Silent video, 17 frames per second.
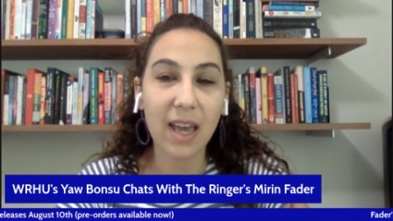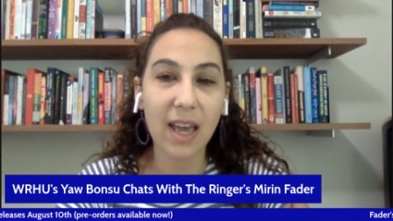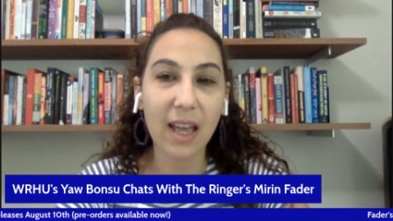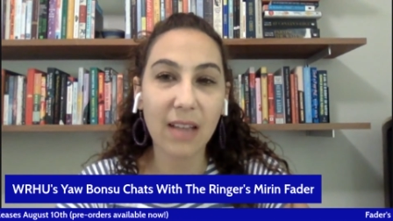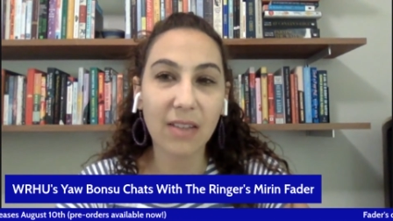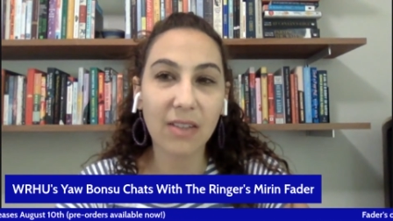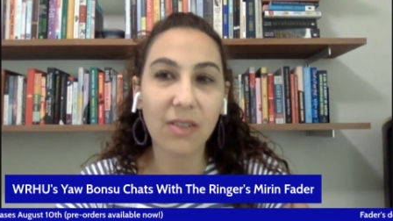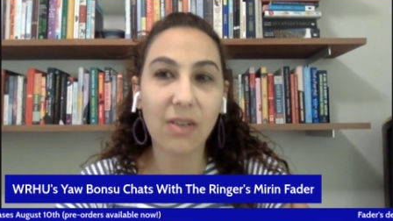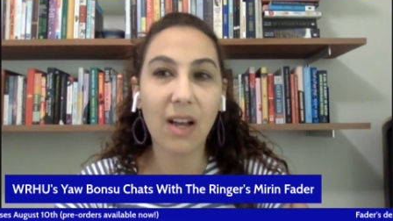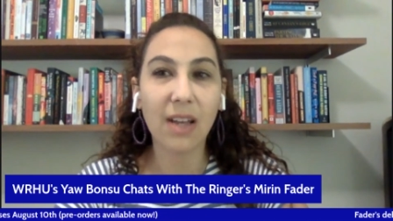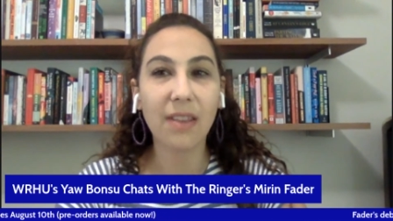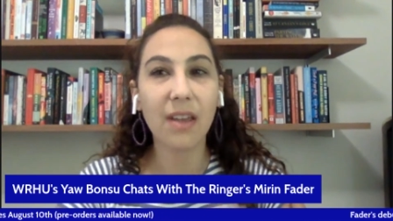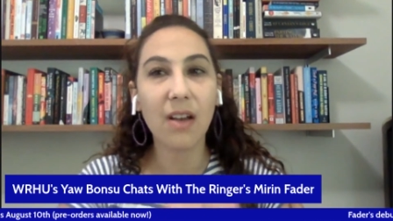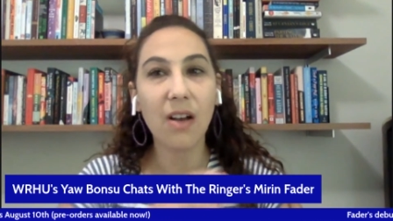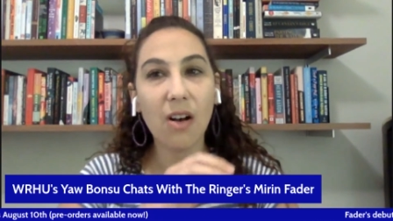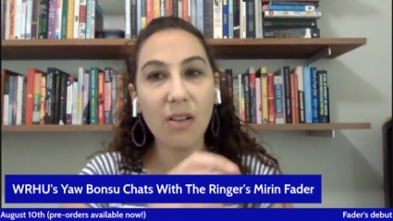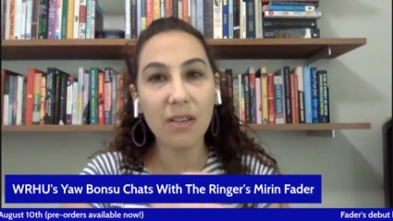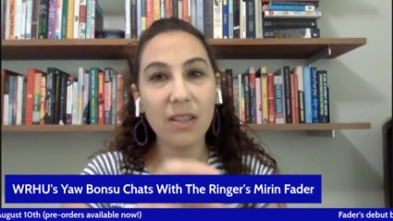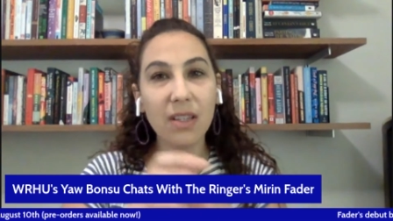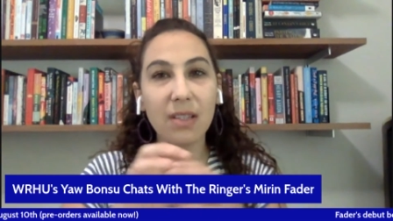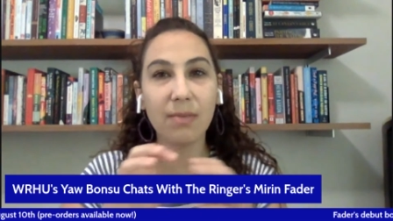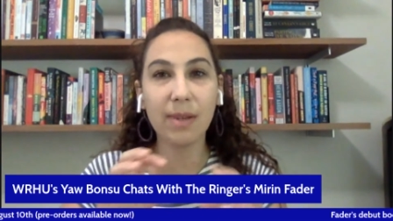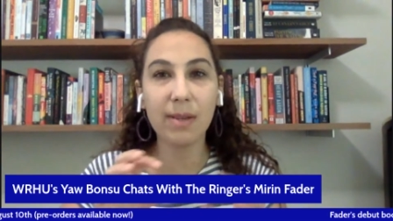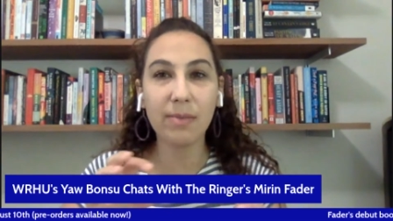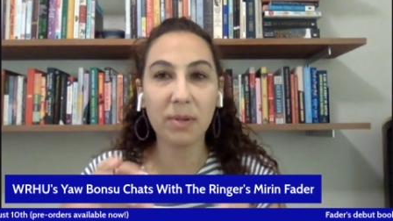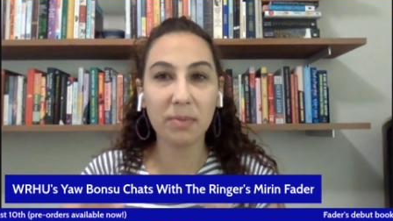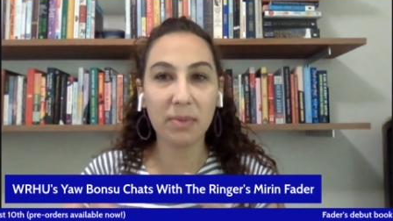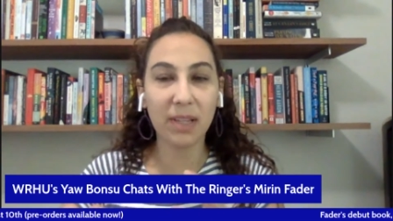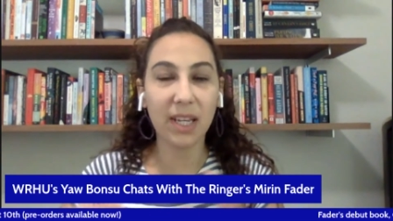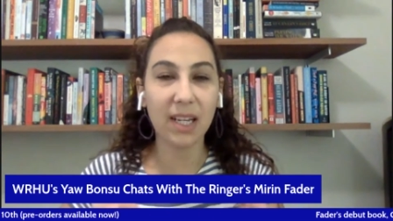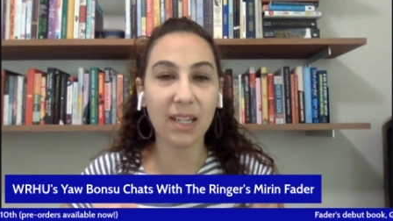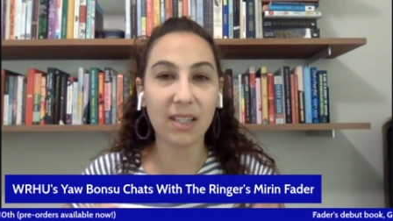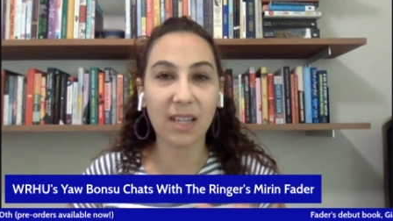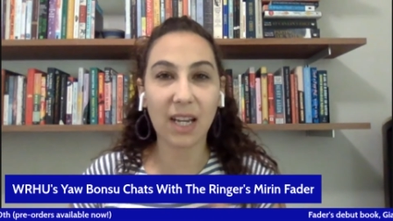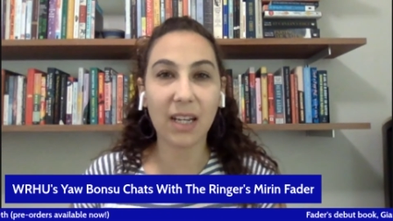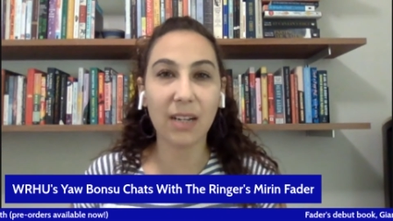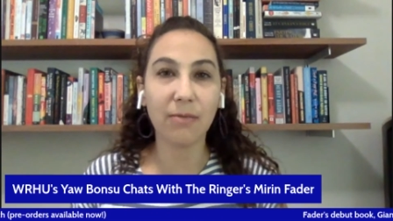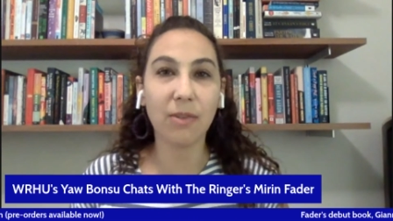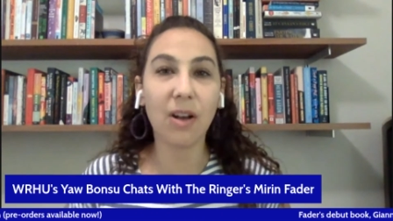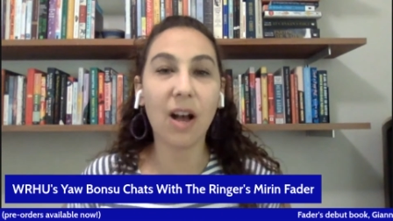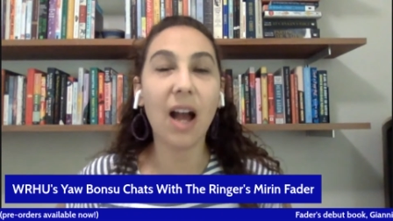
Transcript: And so I think all of these people played a tiny role.